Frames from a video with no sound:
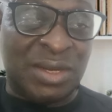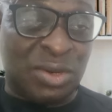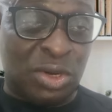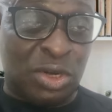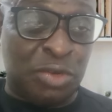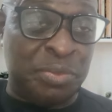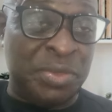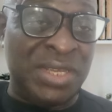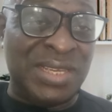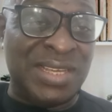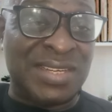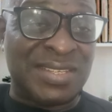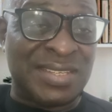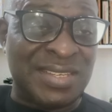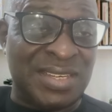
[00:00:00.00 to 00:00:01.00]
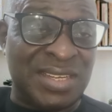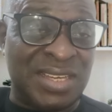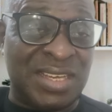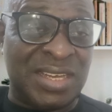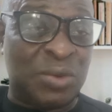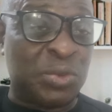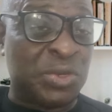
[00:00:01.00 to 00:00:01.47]
called me
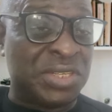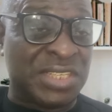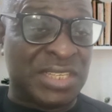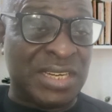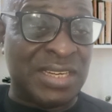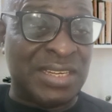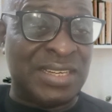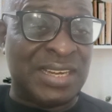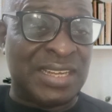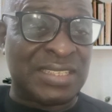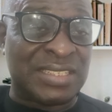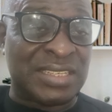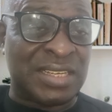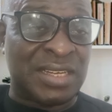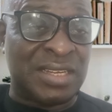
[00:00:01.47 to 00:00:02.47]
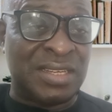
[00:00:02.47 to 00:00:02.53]
yesterday and was saying that